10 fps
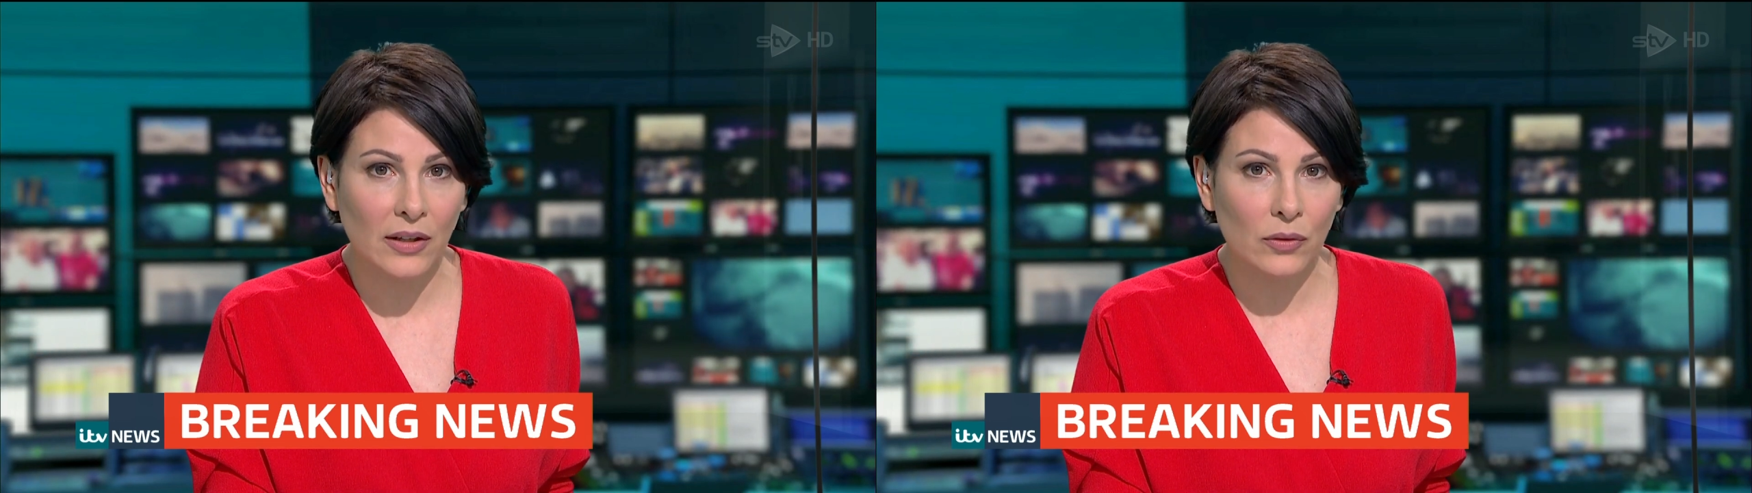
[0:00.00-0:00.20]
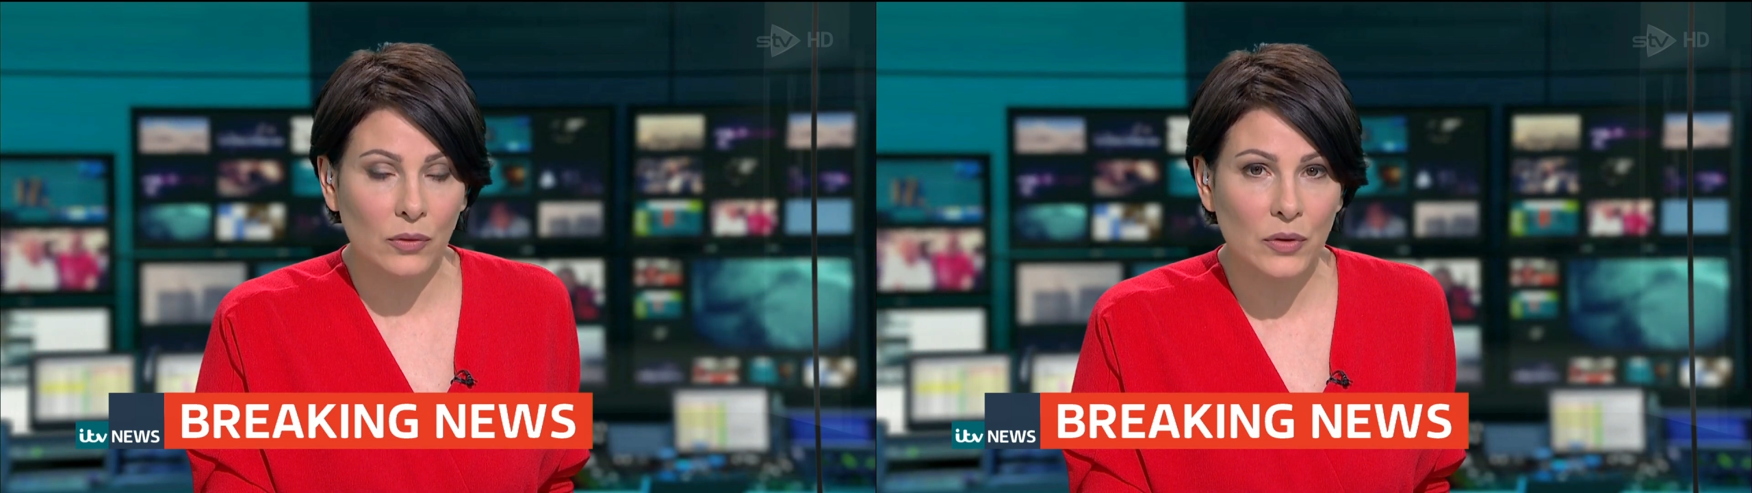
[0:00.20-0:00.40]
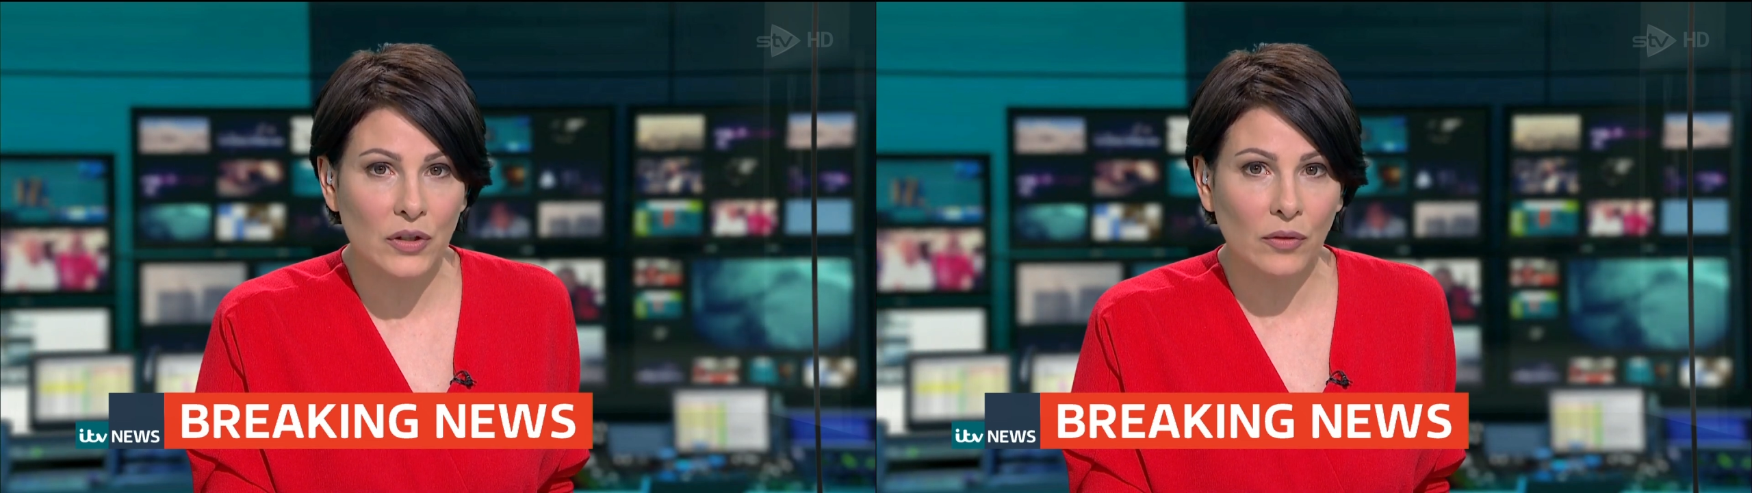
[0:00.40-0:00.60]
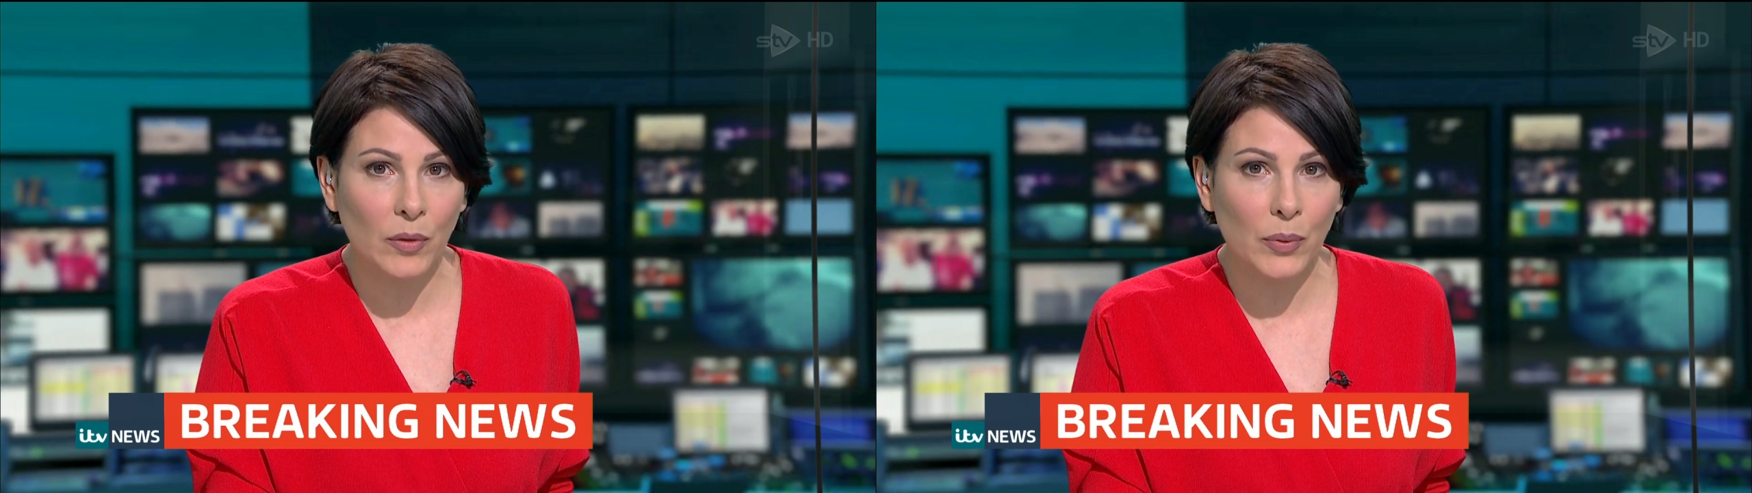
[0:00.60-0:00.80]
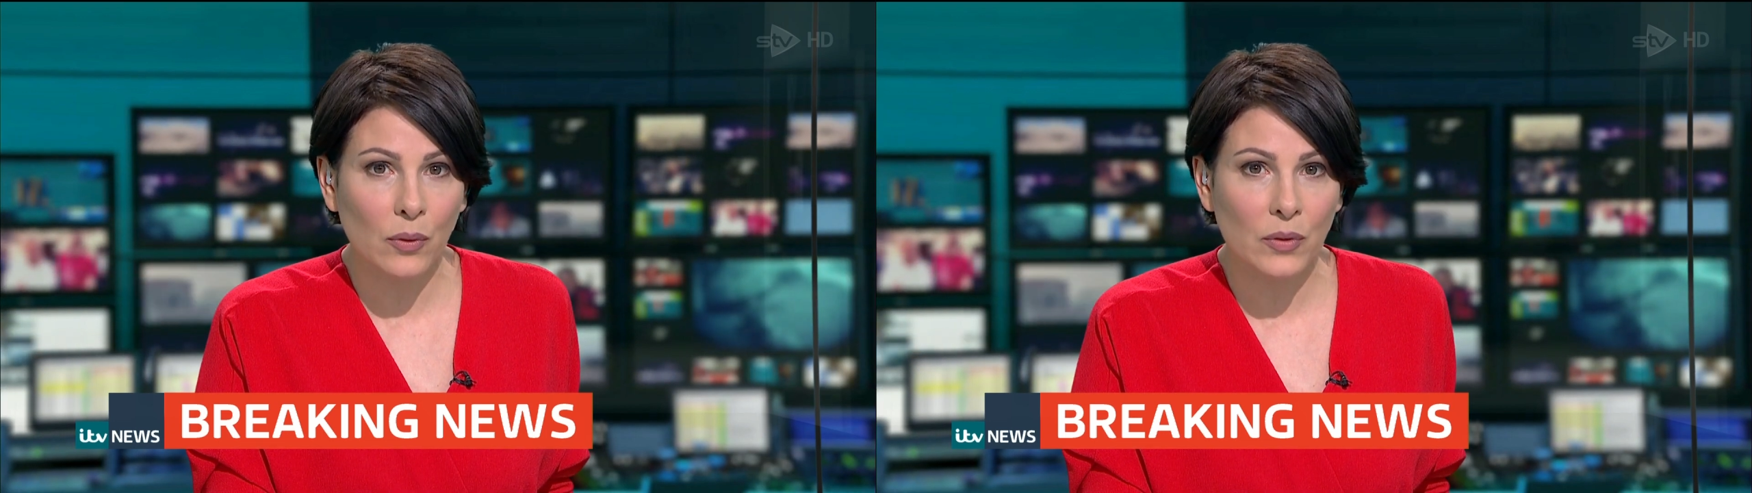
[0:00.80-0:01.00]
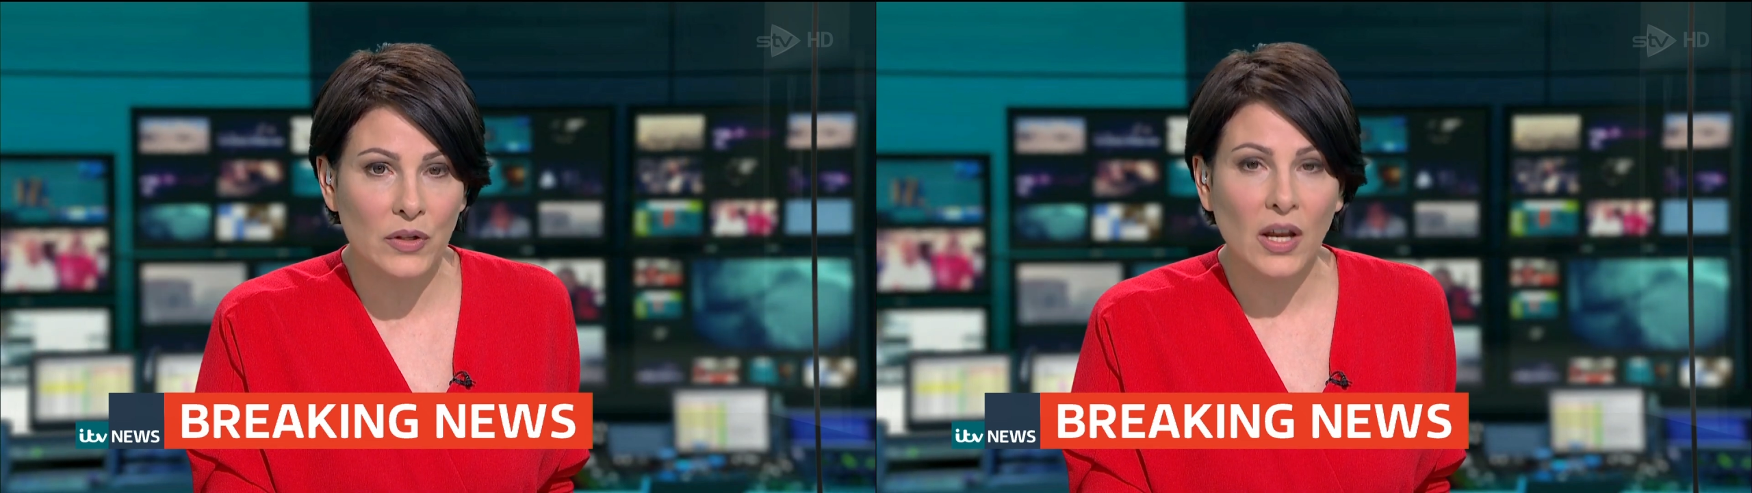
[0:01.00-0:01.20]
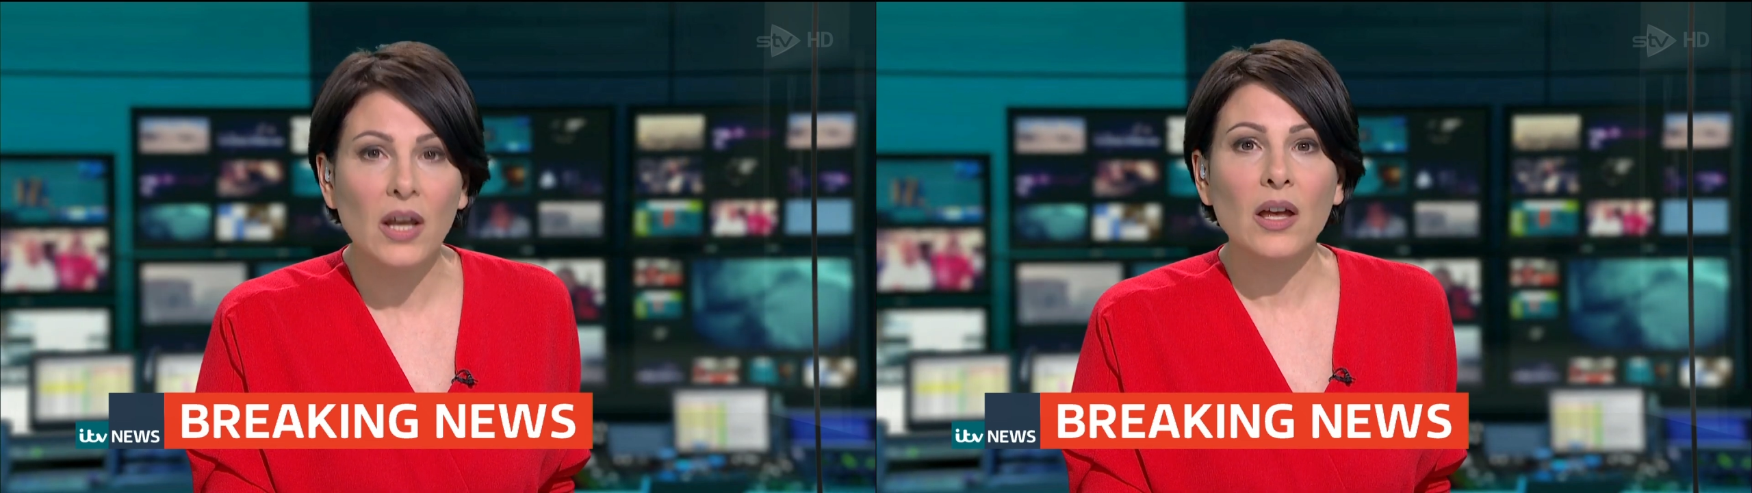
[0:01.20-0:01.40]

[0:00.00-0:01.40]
There are also reports